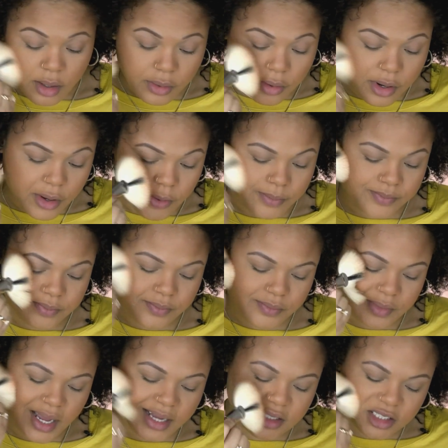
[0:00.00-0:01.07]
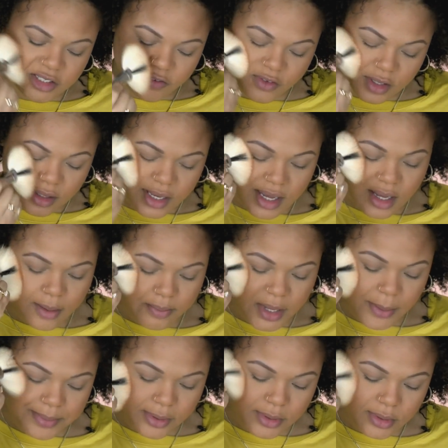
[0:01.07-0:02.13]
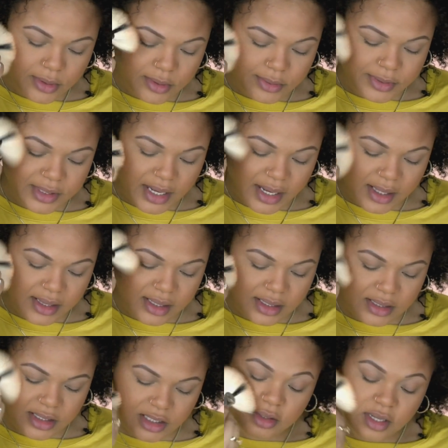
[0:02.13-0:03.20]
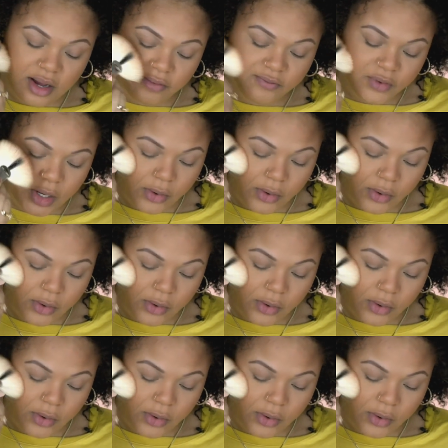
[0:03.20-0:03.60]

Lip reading: I don't know. I just feel like people take this stuff for